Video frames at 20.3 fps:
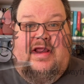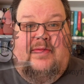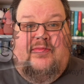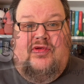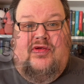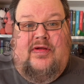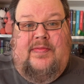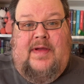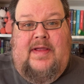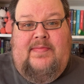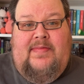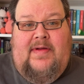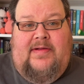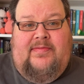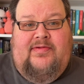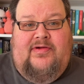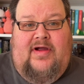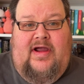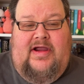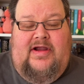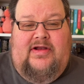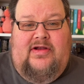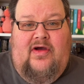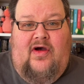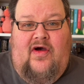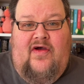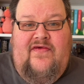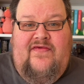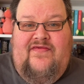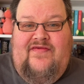I'm doing a paperback parade.
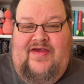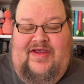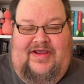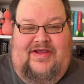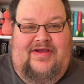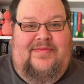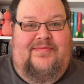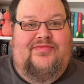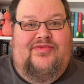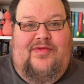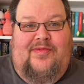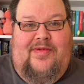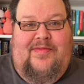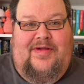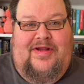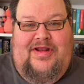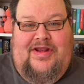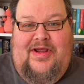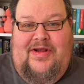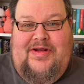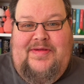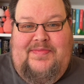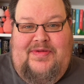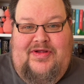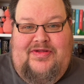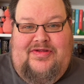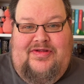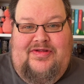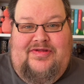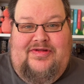I think I'm probably the only
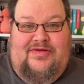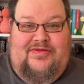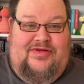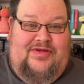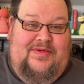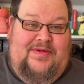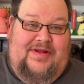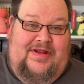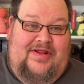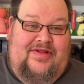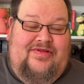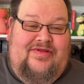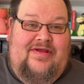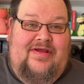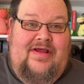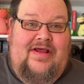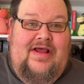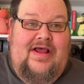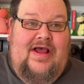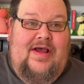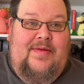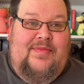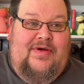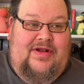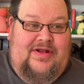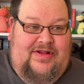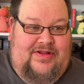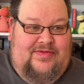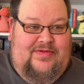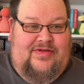person still doing this,
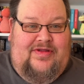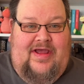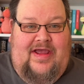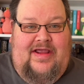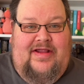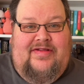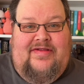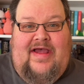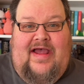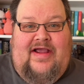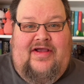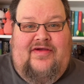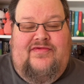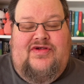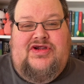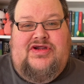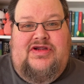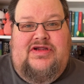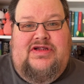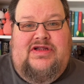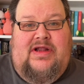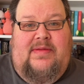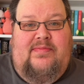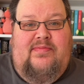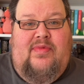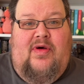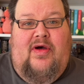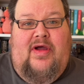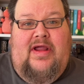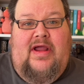but this was a tag originally done
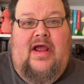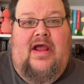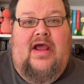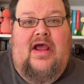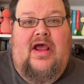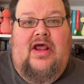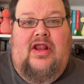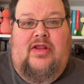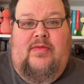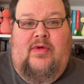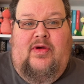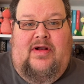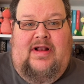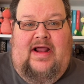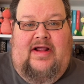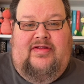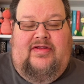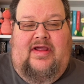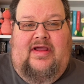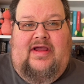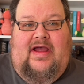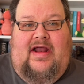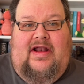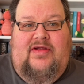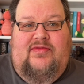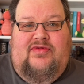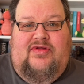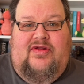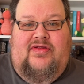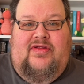by the Booklectic, and
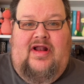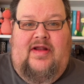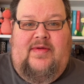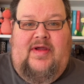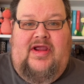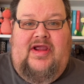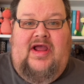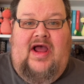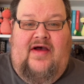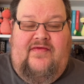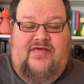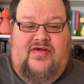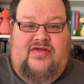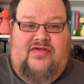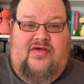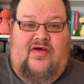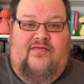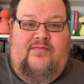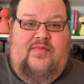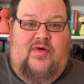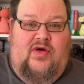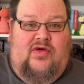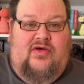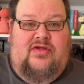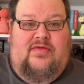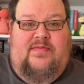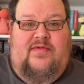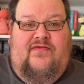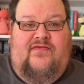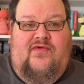it was to celebrate covers of books
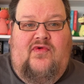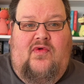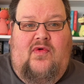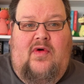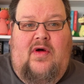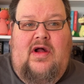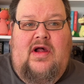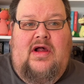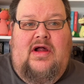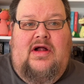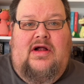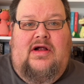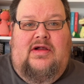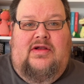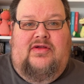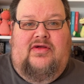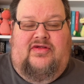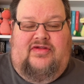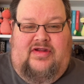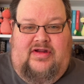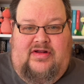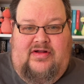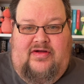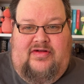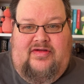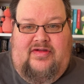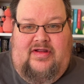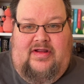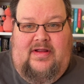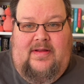before
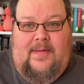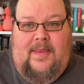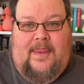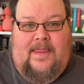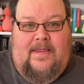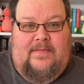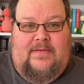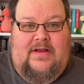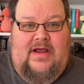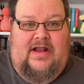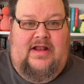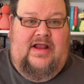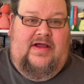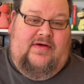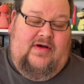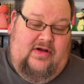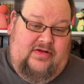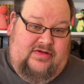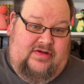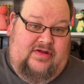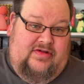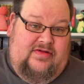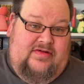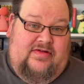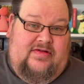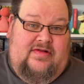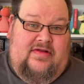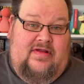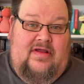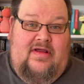1990 and their
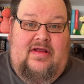artists.